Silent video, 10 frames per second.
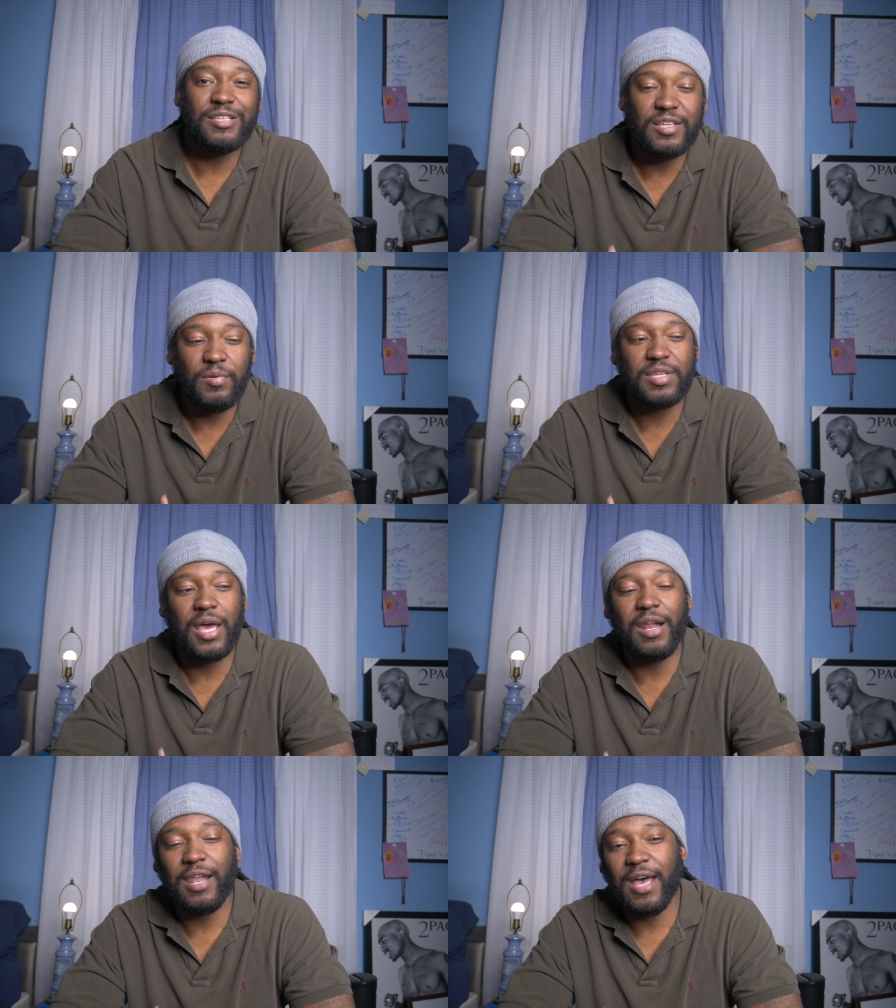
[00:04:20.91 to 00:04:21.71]
So it's
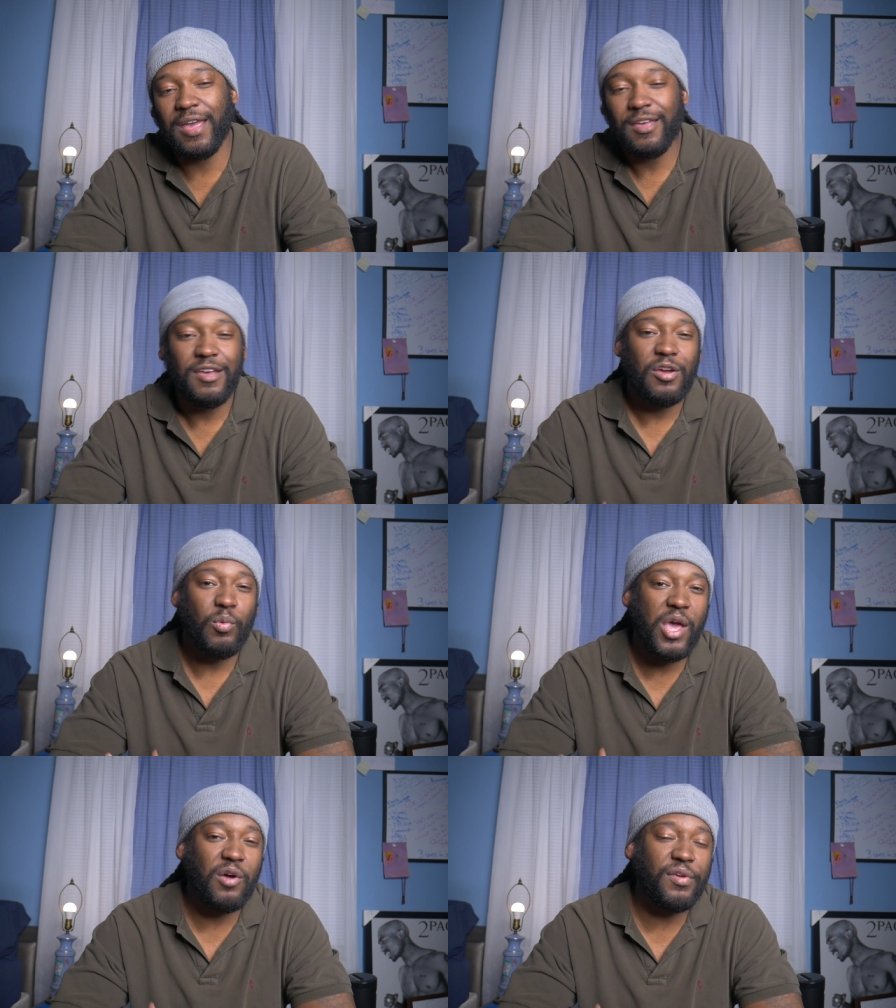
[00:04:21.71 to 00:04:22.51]
kind of like,
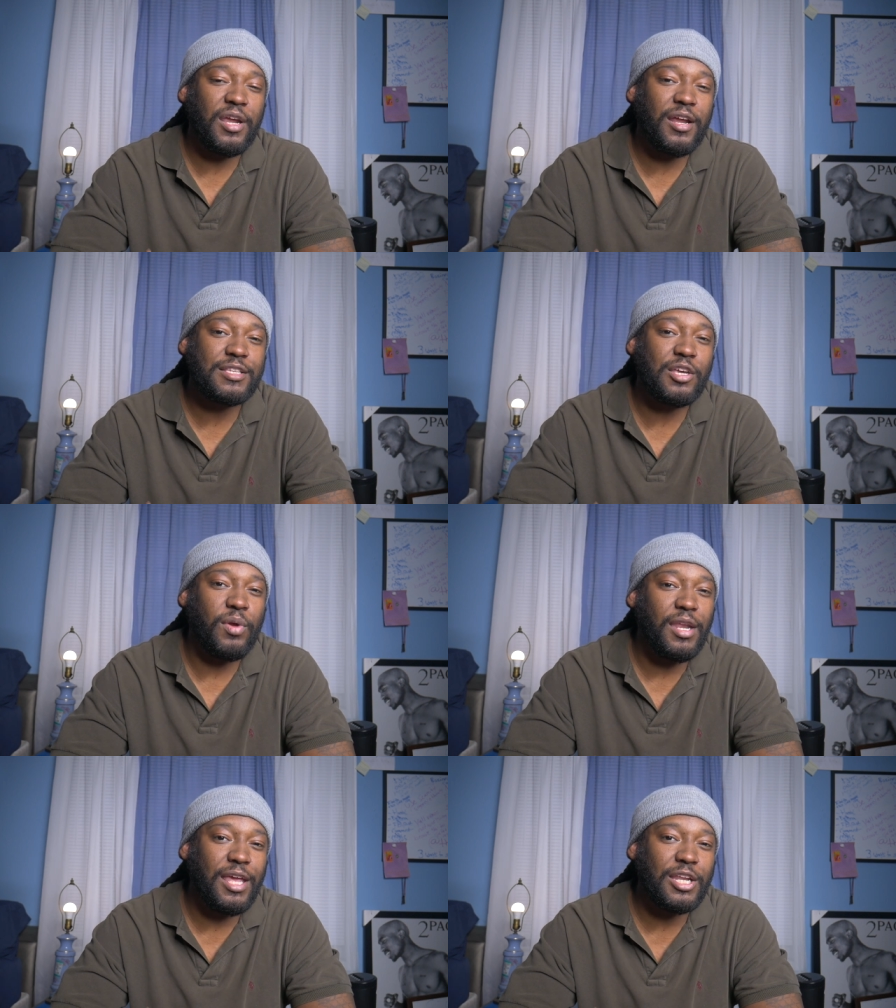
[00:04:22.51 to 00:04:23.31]
wait over here until
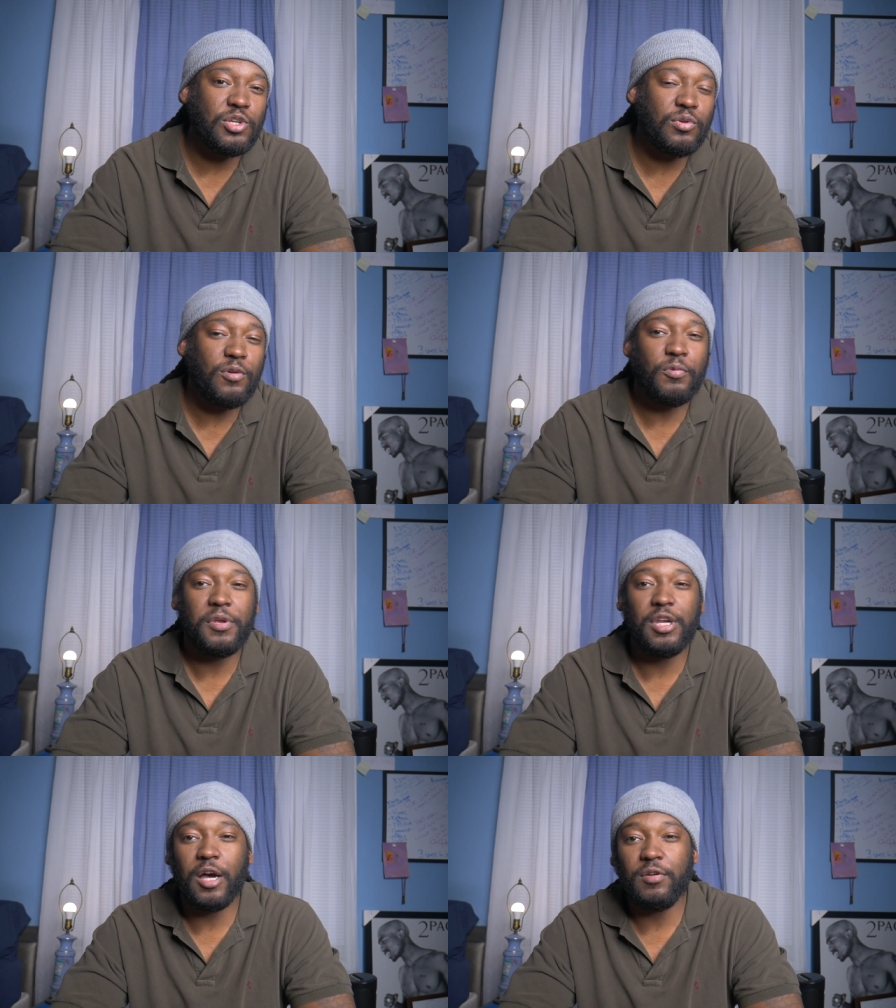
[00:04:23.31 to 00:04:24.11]
we need you, and when
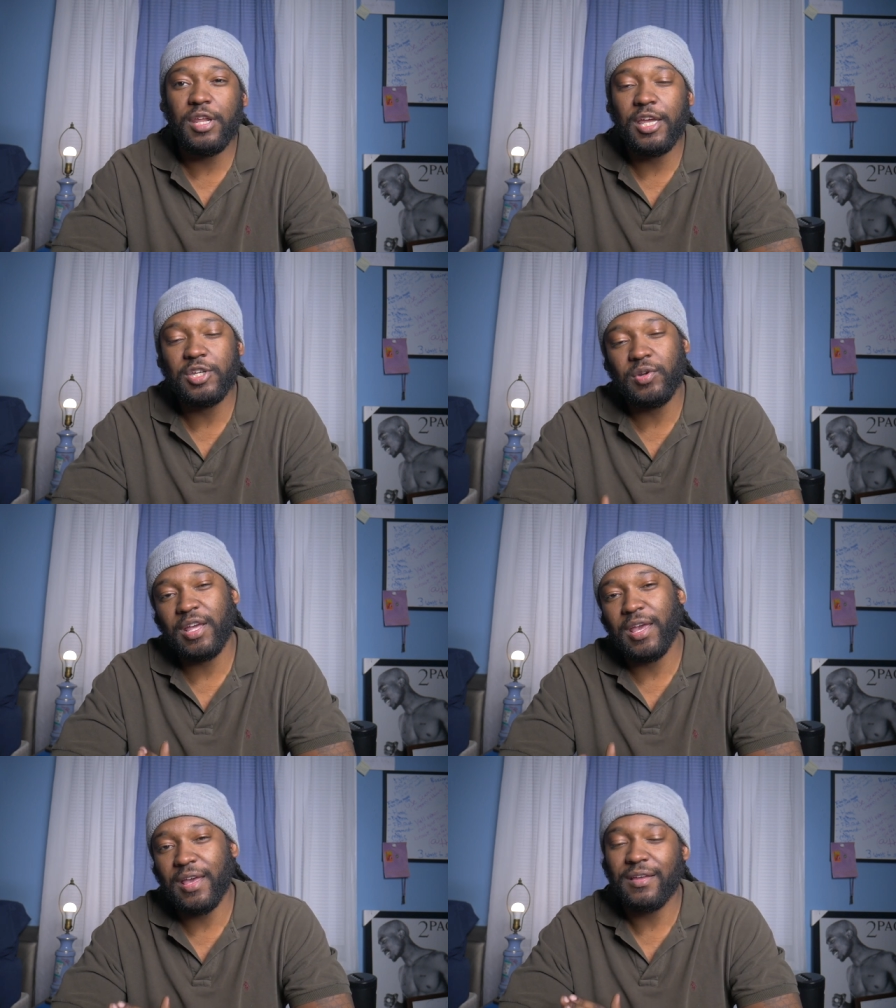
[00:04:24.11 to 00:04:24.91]
we don't need you,
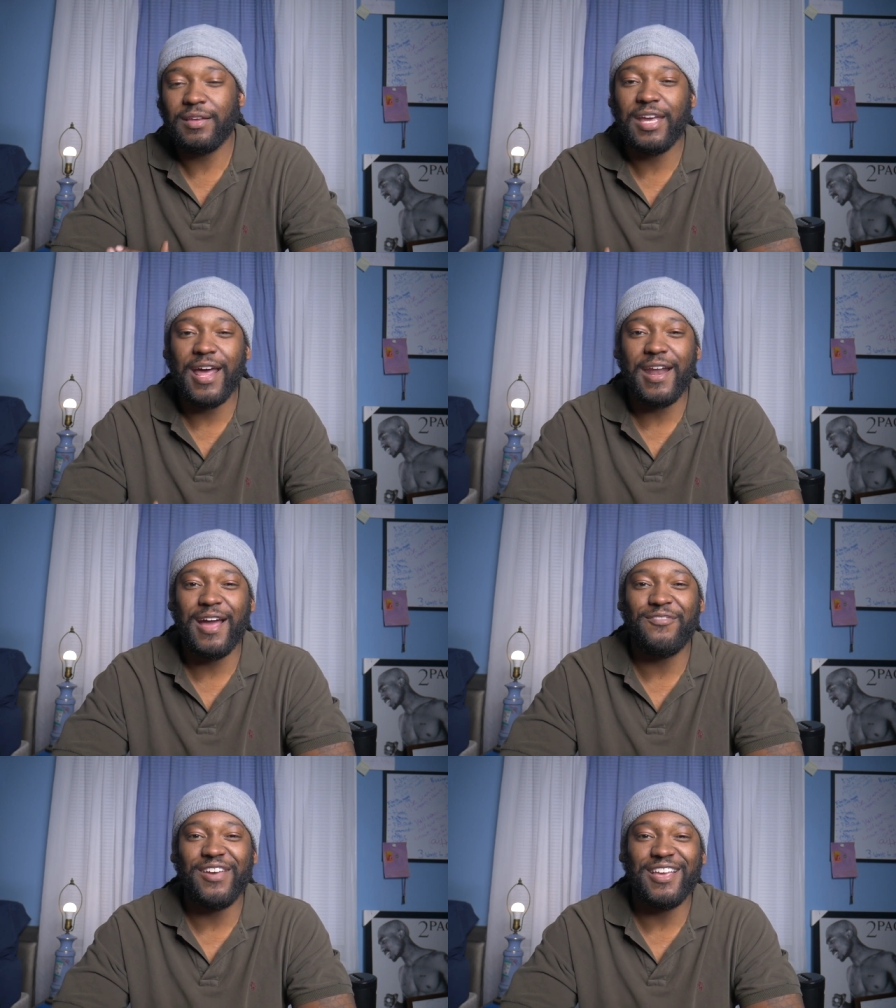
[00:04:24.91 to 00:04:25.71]
then get out of
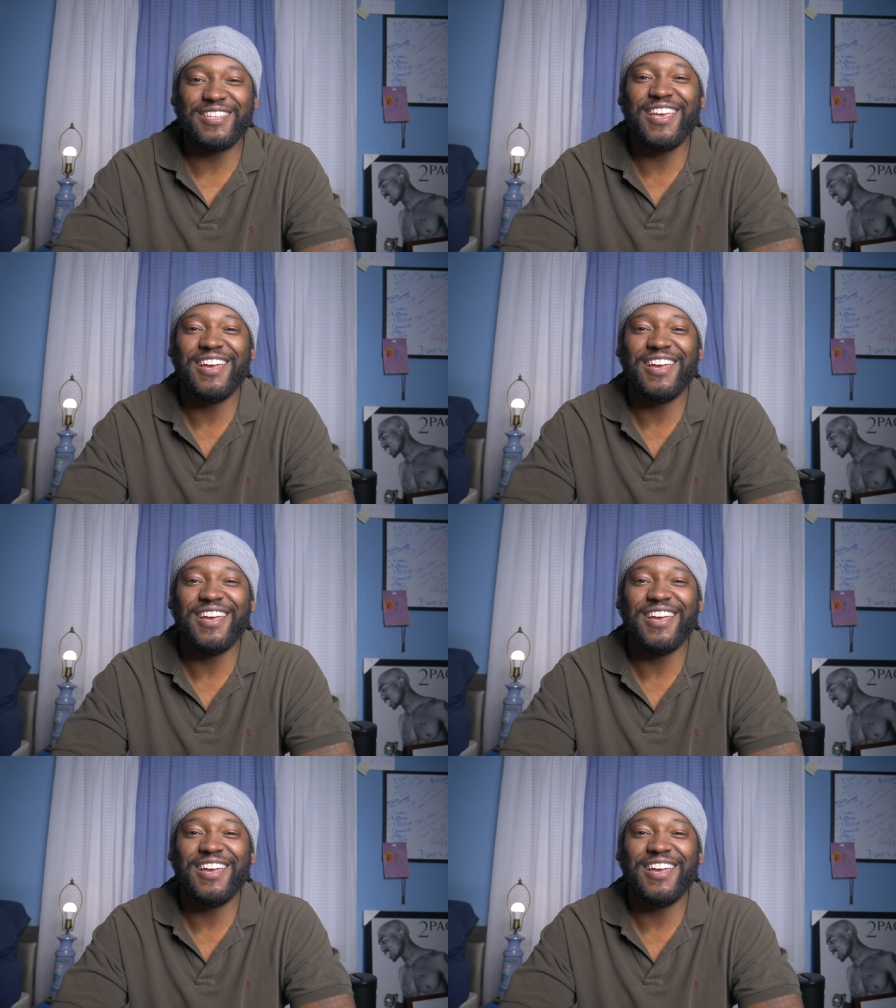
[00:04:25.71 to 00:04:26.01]
our face.